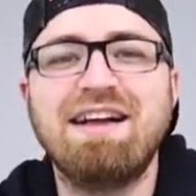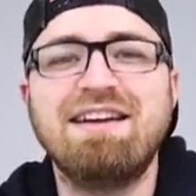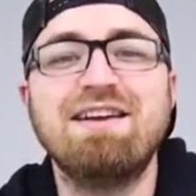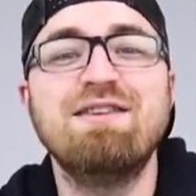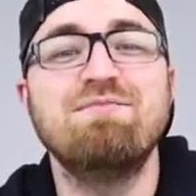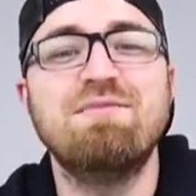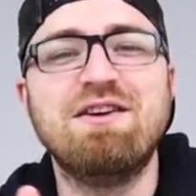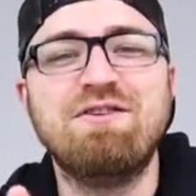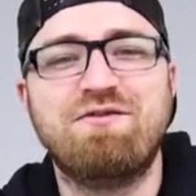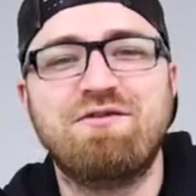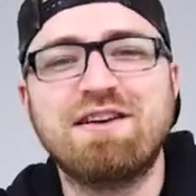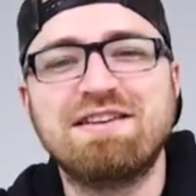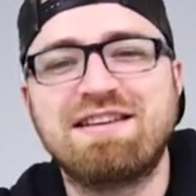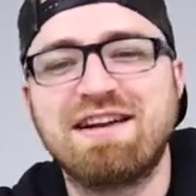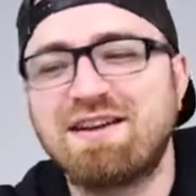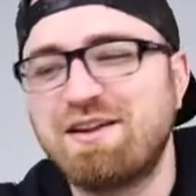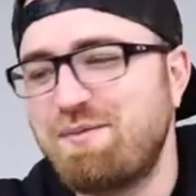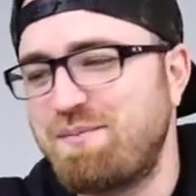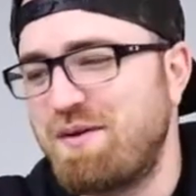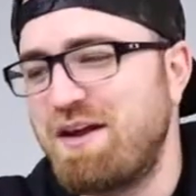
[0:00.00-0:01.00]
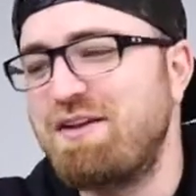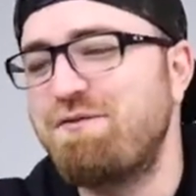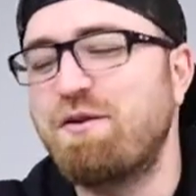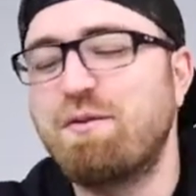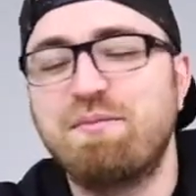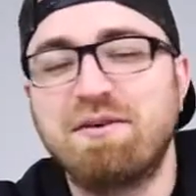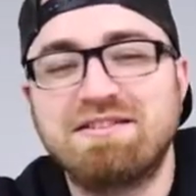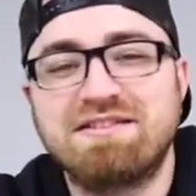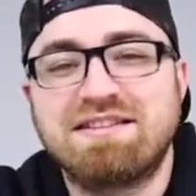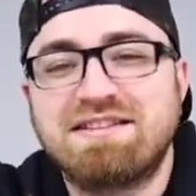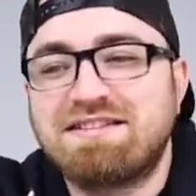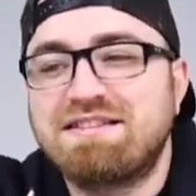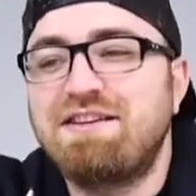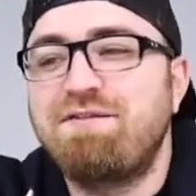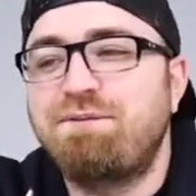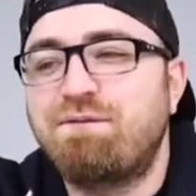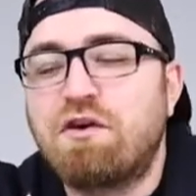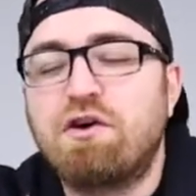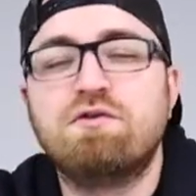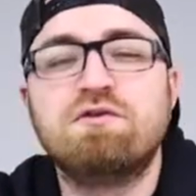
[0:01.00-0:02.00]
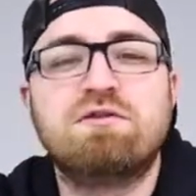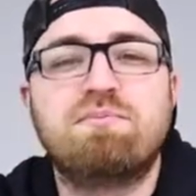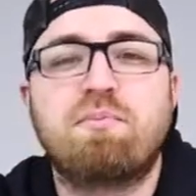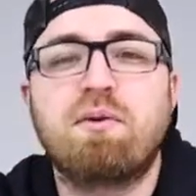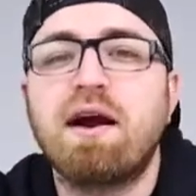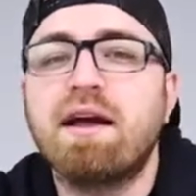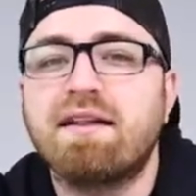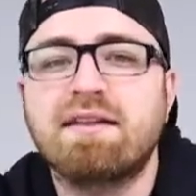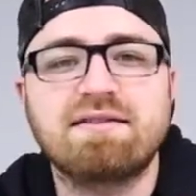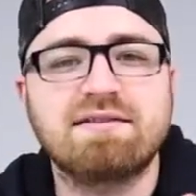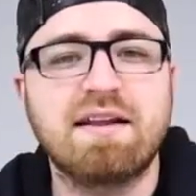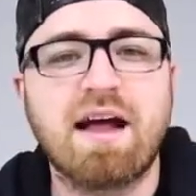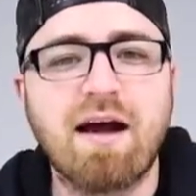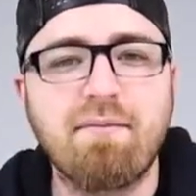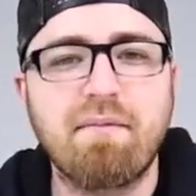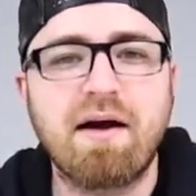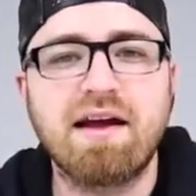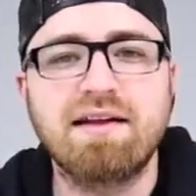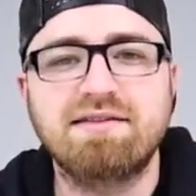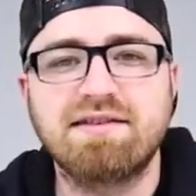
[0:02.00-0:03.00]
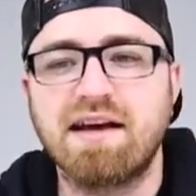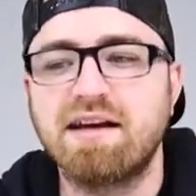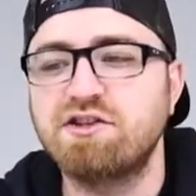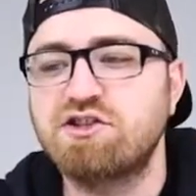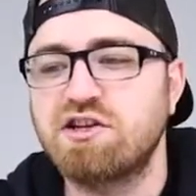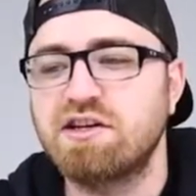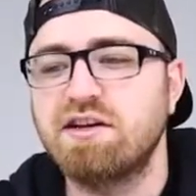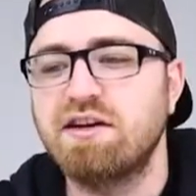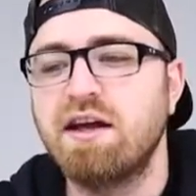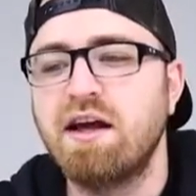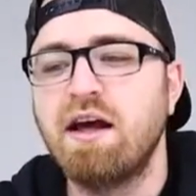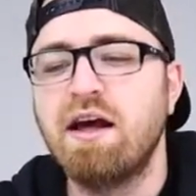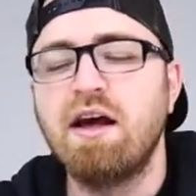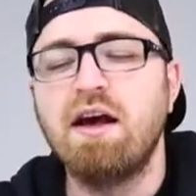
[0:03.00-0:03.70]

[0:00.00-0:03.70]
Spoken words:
I didn't mean physically painful, but to see phones break, that's not my intention.